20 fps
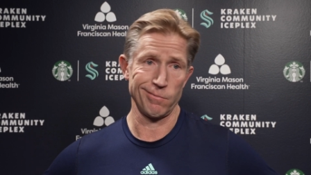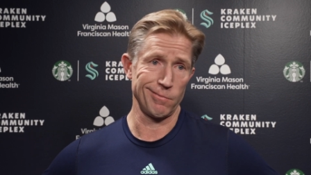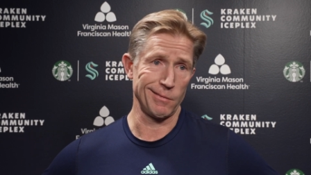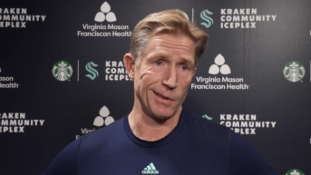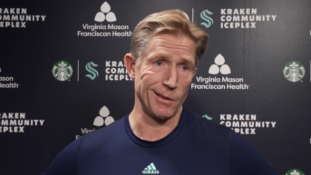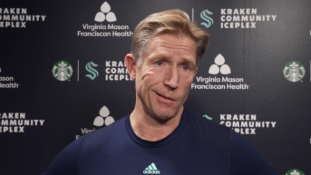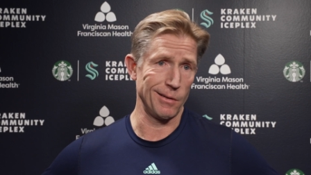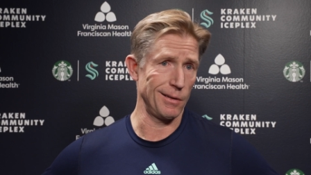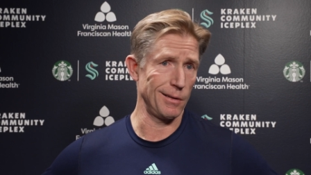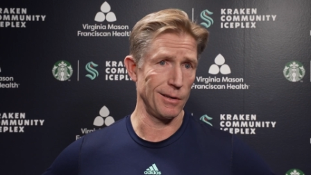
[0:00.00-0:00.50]

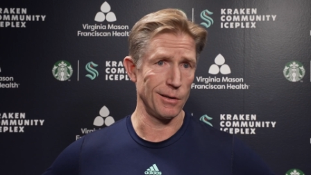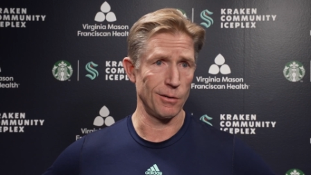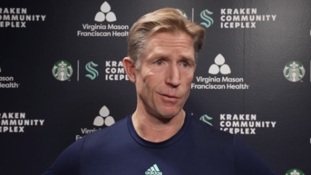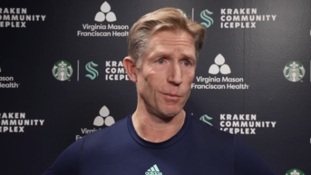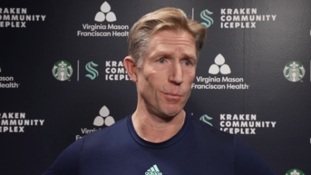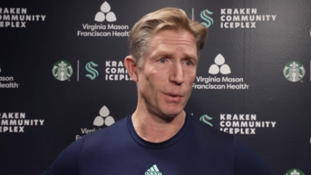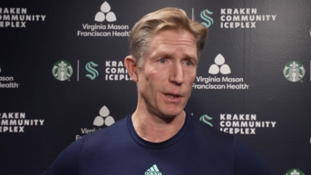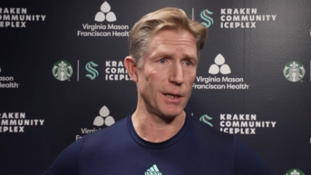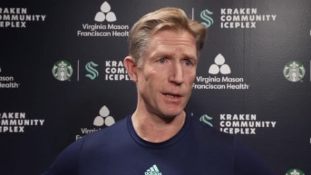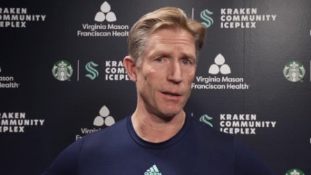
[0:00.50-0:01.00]
it you know
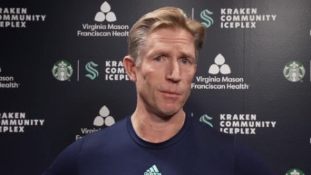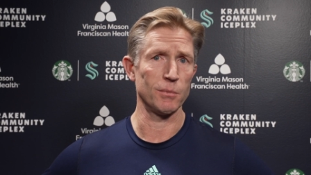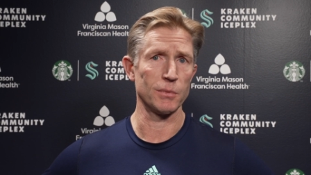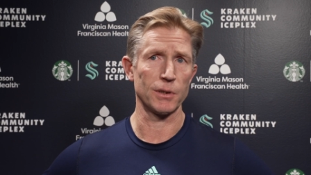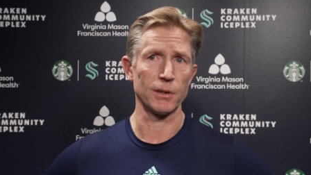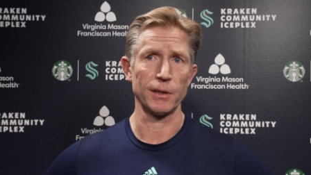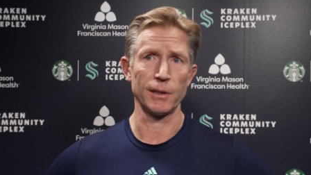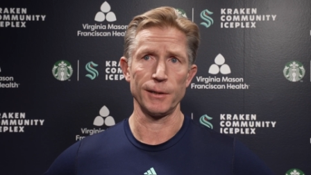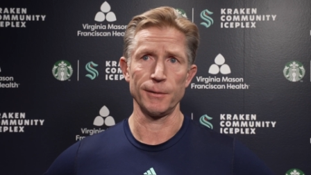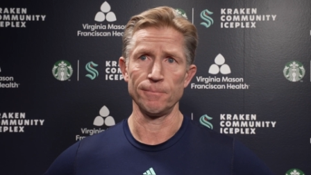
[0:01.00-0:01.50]
it
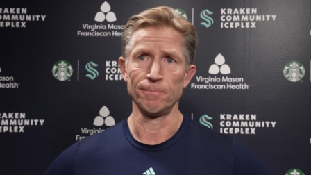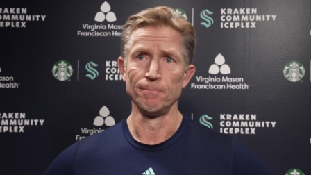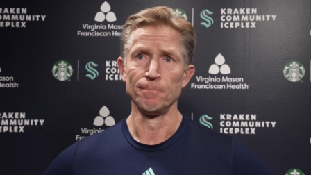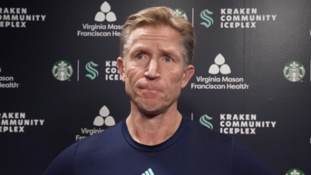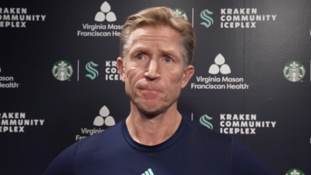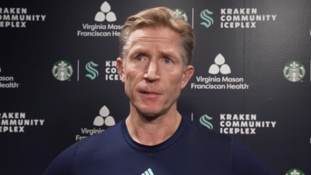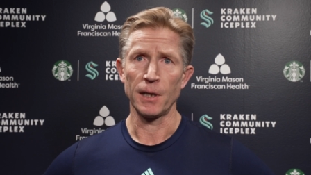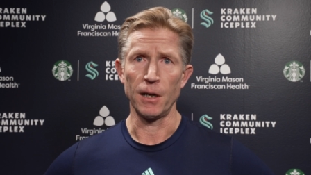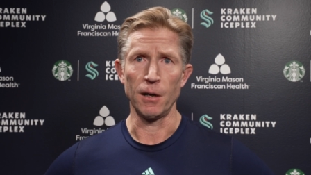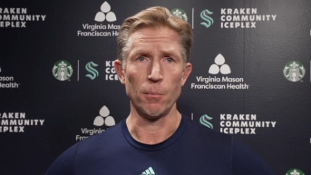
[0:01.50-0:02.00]
becomes a
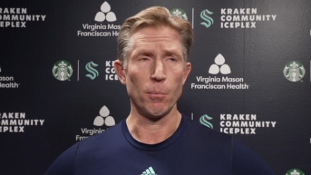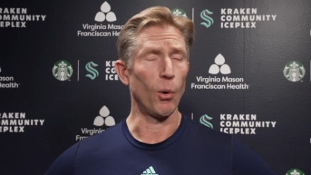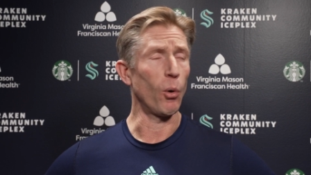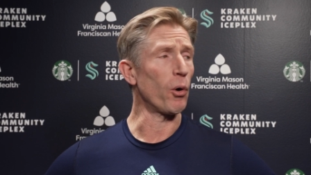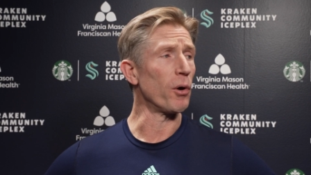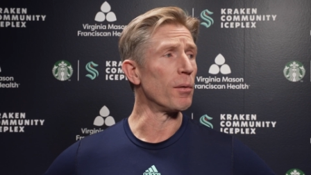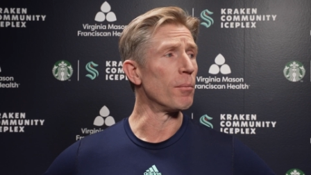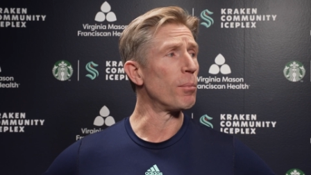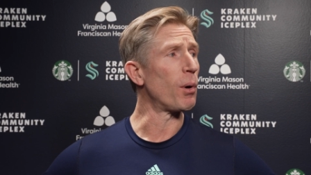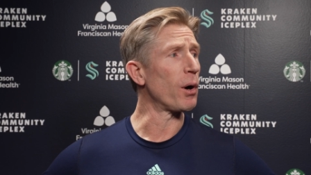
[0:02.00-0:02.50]
an
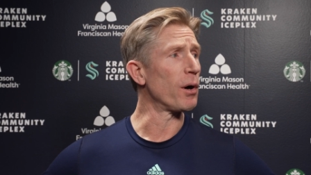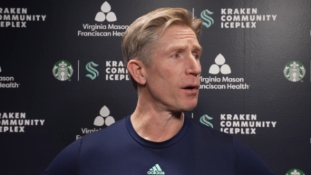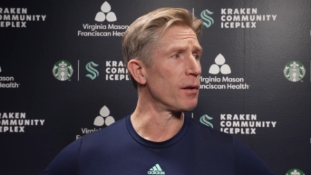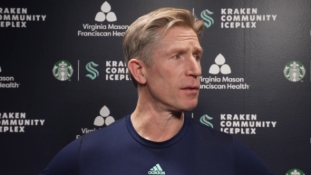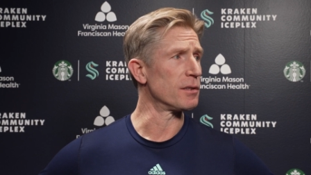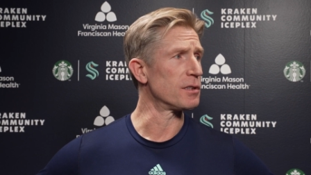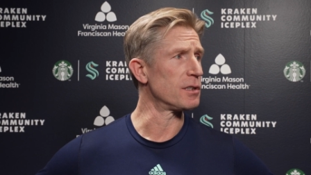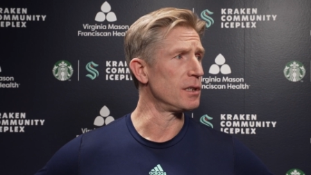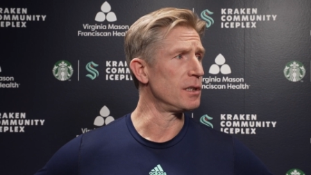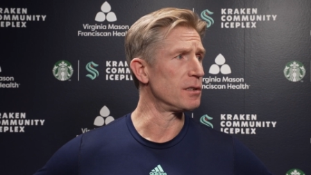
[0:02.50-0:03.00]
important part of
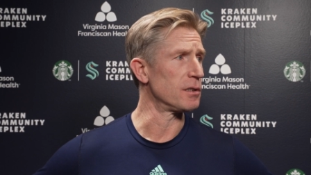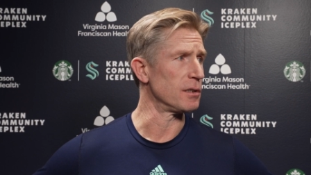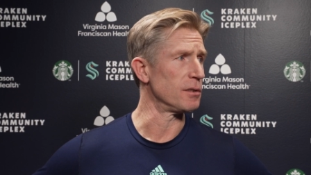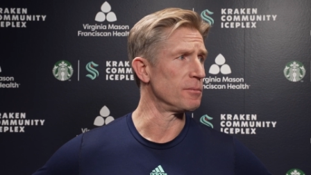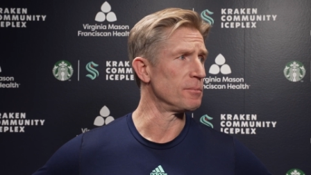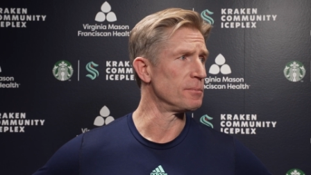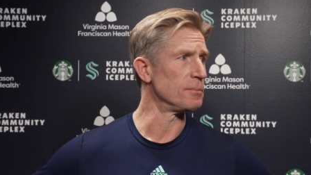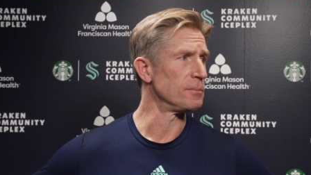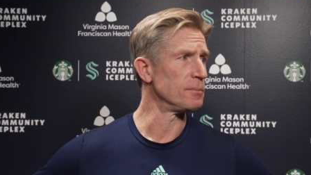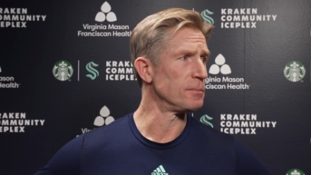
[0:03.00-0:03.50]
the season.
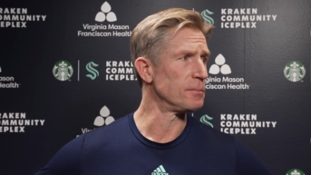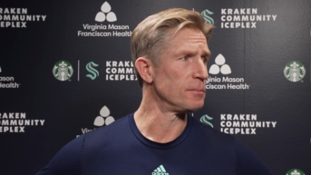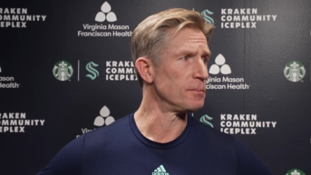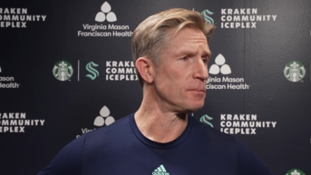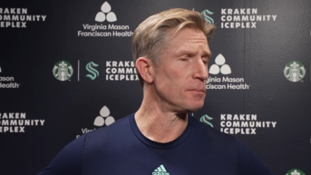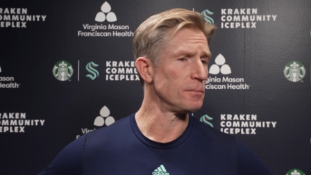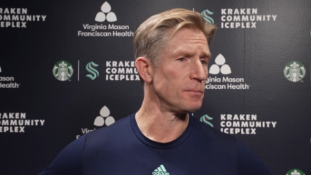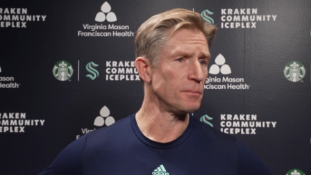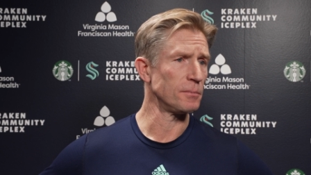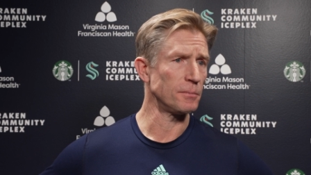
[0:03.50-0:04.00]

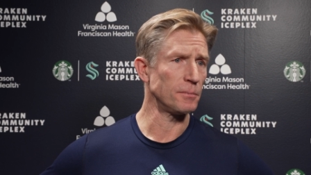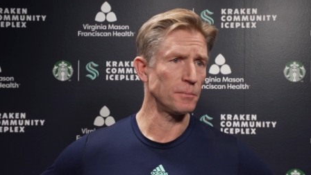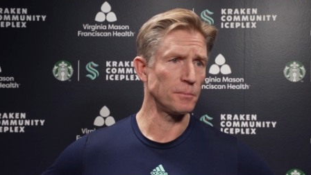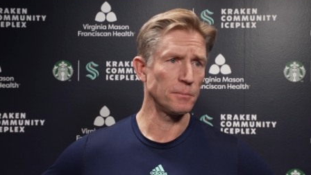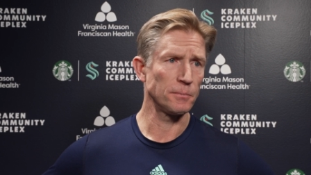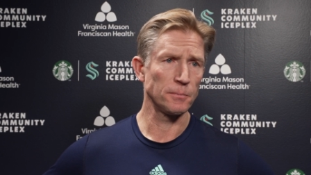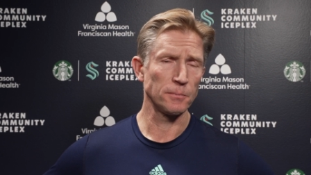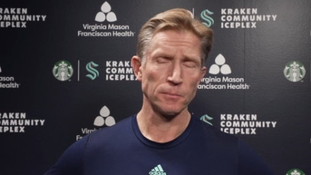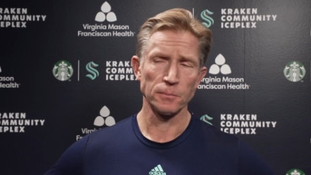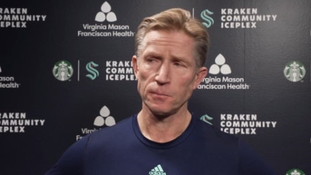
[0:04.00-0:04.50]
Take it a look.